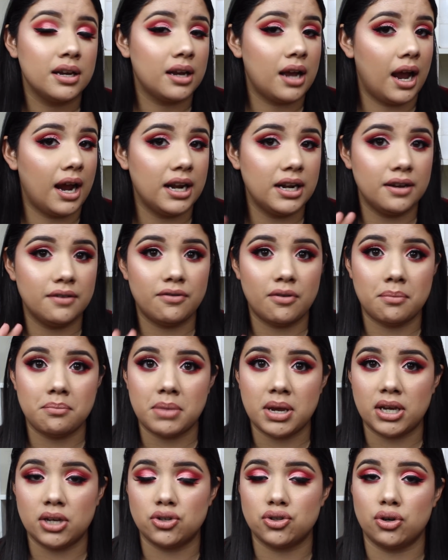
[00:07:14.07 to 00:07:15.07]
kind of
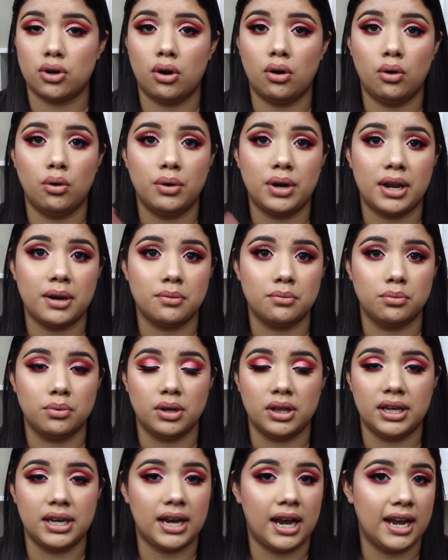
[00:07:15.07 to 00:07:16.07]
make it your own, and
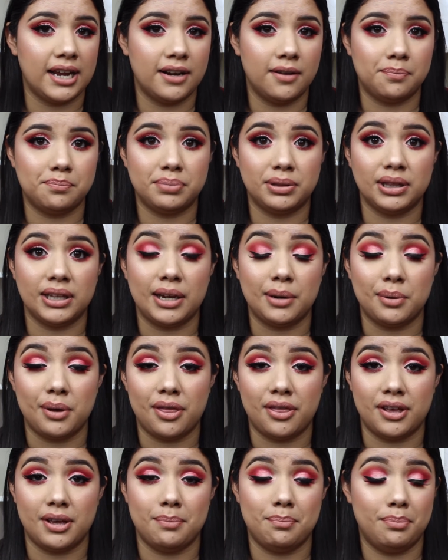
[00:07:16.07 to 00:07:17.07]
really kind of play
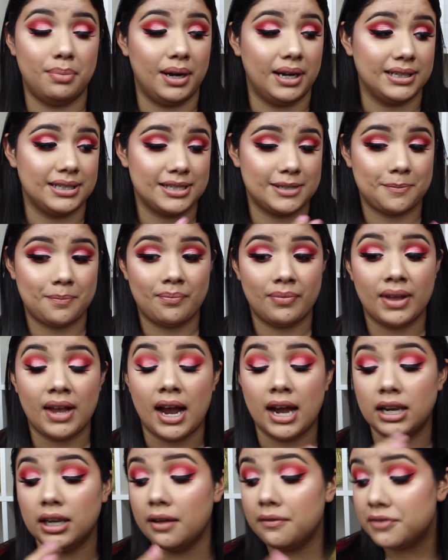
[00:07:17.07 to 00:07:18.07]
with it. But
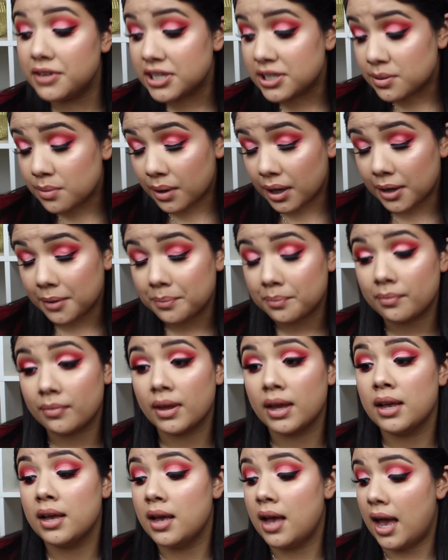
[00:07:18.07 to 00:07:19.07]
I love this one.
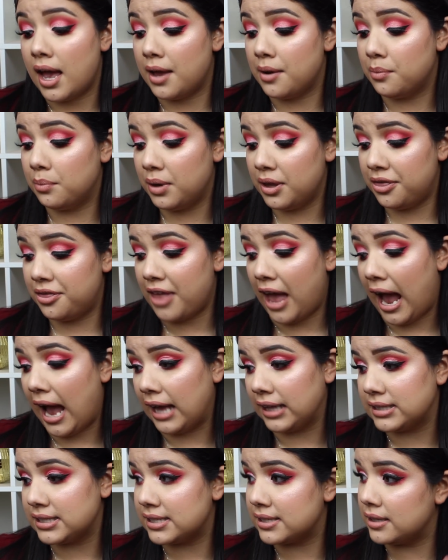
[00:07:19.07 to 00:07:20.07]
And with
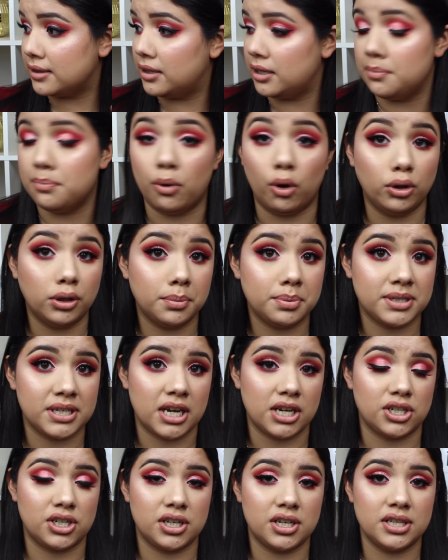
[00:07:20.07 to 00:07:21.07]
that, the Bold
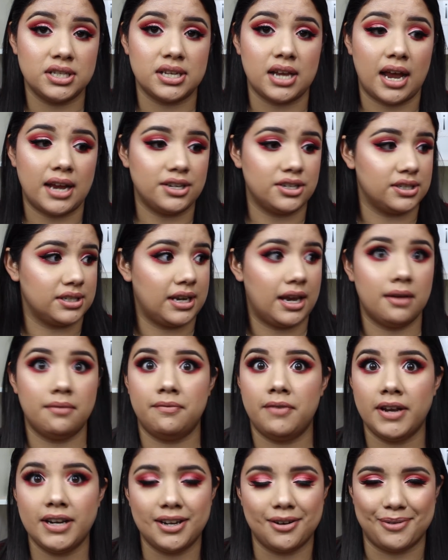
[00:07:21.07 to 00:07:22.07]
Obsessions, I just
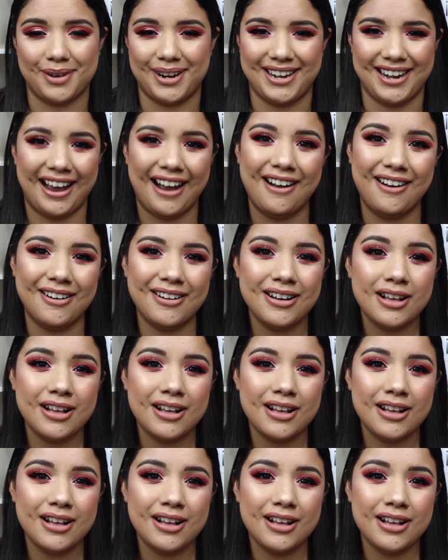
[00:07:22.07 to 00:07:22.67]
can't find it right now.